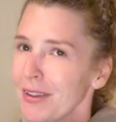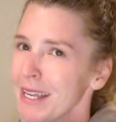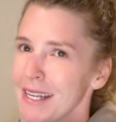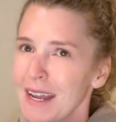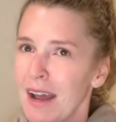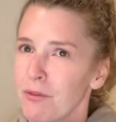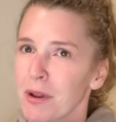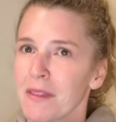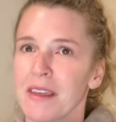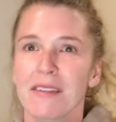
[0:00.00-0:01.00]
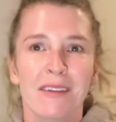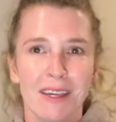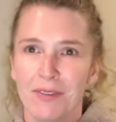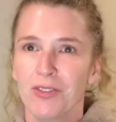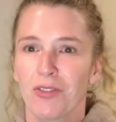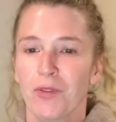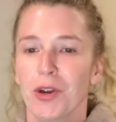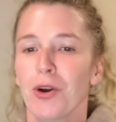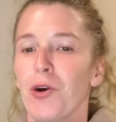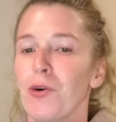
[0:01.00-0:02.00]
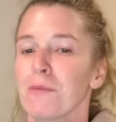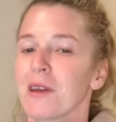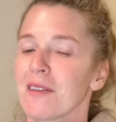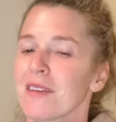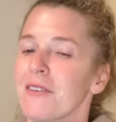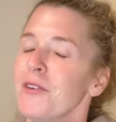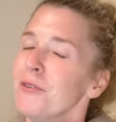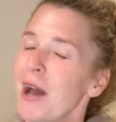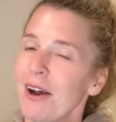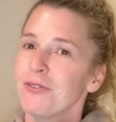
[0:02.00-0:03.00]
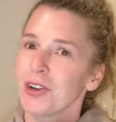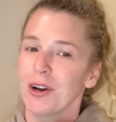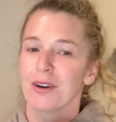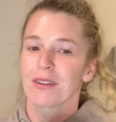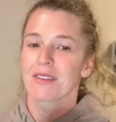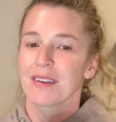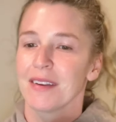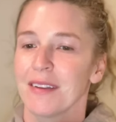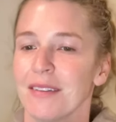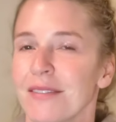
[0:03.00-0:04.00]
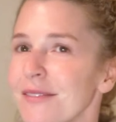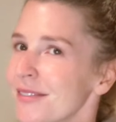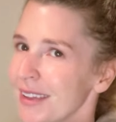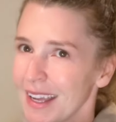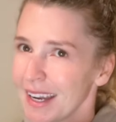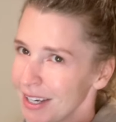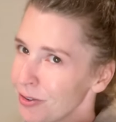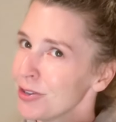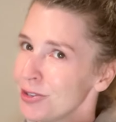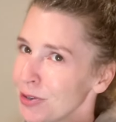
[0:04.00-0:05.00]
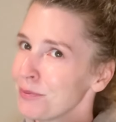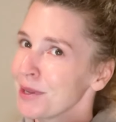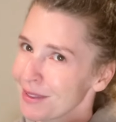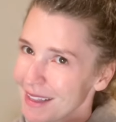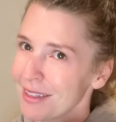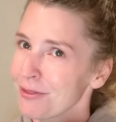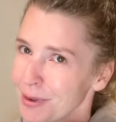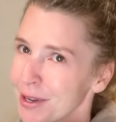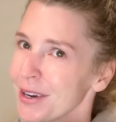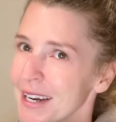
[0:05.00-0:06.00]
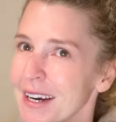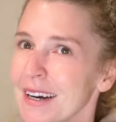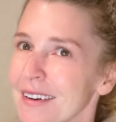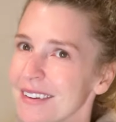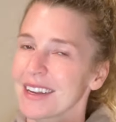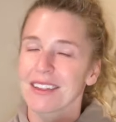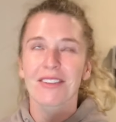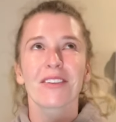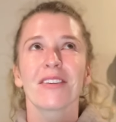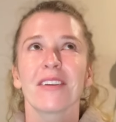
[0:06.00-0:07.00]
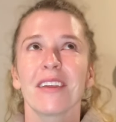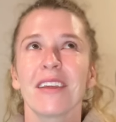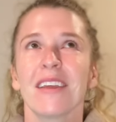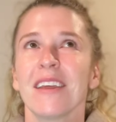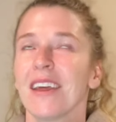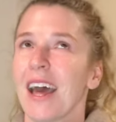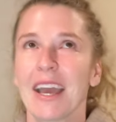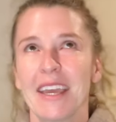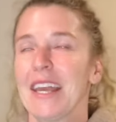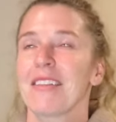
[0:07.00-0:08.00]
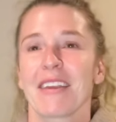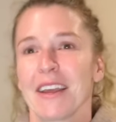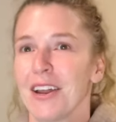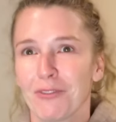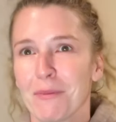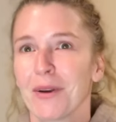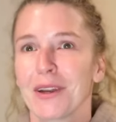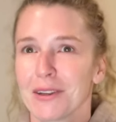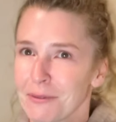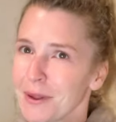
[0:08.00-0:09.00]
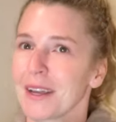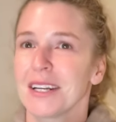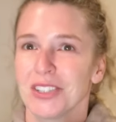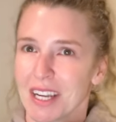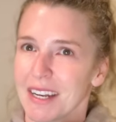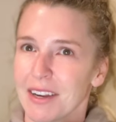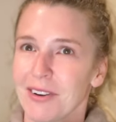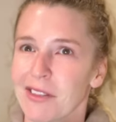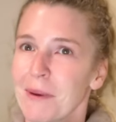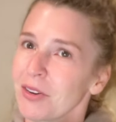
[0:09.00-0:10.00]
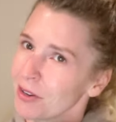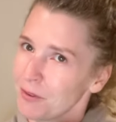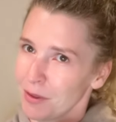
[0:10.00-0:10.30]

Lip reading: need to have one of these, even just for your home, because if you have dogs, and I know you do because that's why you're here, I can't say enough about it. You really got to check it out, especially for the